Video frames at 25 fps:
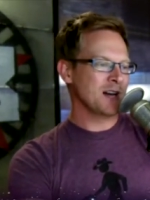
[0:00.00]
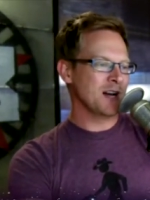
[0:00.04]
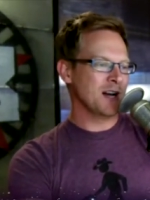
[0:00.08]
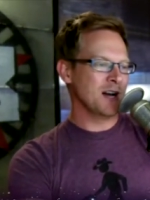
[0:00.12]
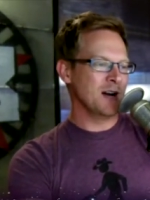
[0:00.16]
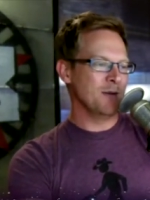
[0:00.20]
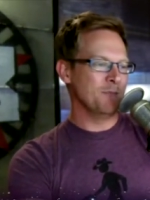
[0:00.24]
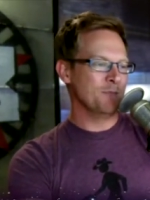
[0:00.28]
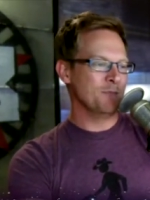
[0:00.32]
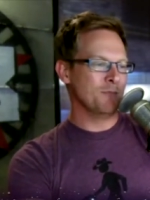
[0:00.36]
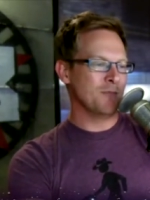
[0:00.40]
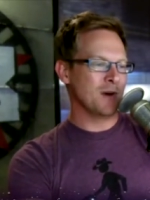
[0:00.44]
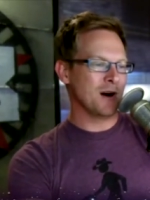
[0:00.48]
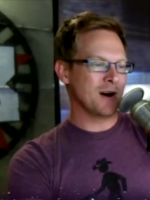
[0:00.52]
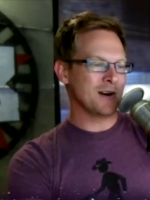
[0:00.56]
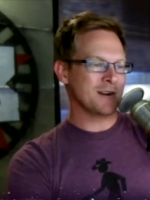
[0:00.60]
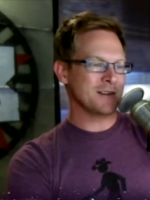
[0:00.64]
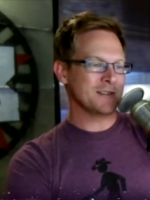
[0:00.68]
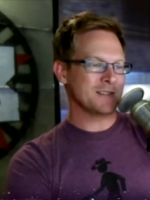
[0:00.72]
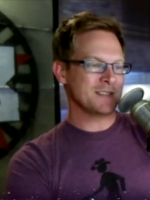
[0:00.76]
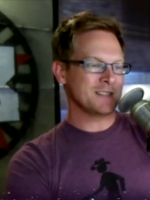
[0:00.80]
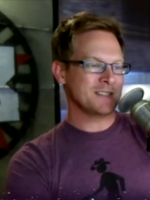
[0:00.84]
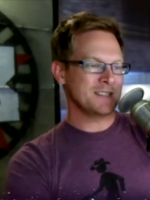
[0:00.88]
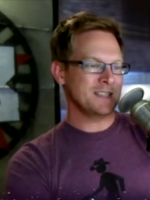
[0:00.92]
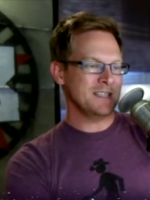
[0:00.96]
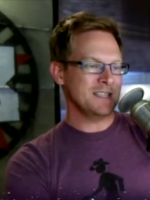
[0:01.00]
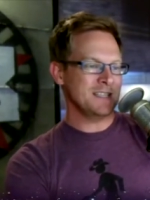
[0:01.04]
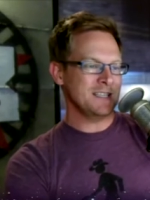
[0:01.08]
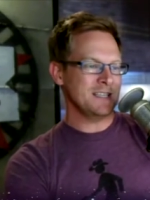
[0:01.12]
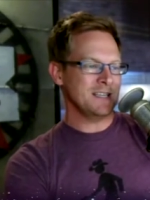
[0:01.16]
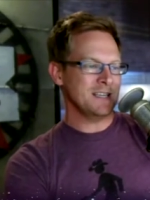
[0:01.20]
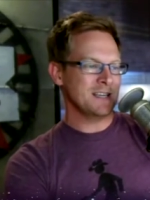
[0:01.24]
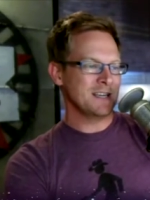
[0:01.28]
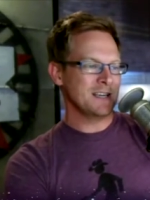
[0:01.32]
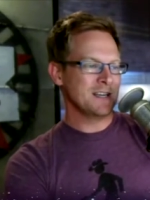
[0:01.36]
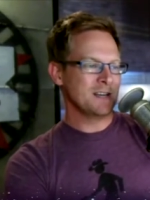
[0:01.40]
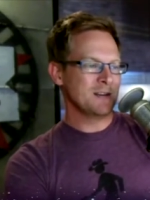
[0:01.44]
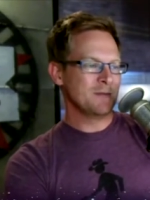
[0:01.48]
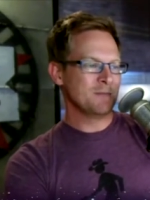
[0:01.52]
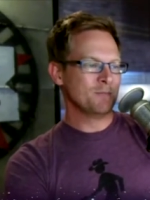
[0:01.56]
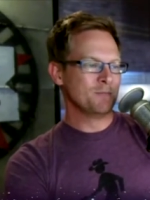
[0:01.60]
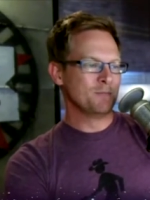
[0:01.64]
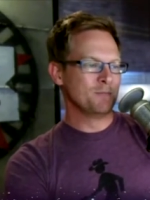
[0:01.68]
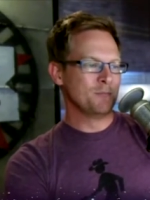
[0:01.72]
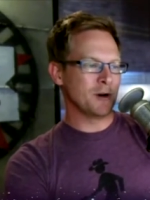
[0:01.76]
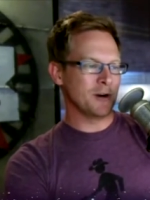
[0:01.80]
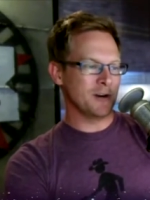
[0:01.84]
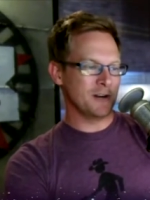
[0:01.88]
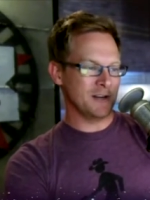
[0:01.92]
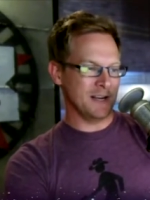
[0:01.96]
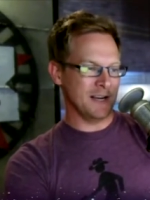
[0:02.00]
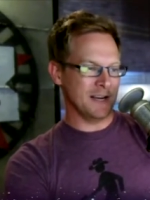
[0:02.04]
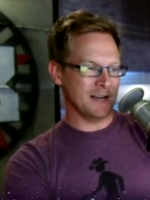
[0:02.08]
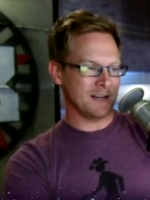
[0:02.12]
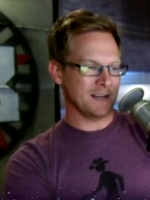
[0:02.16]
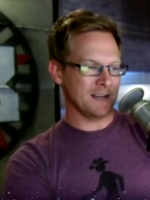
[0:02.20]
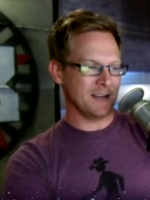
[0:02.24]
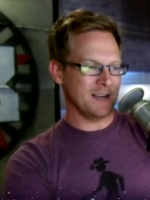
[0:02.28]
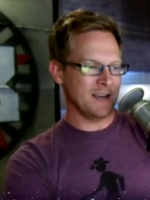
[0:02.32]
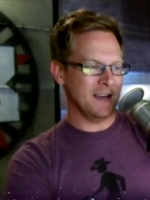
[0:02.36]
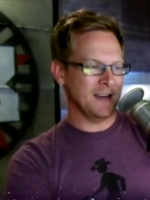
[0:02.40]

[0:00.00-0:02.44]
uh, Marci Burdick,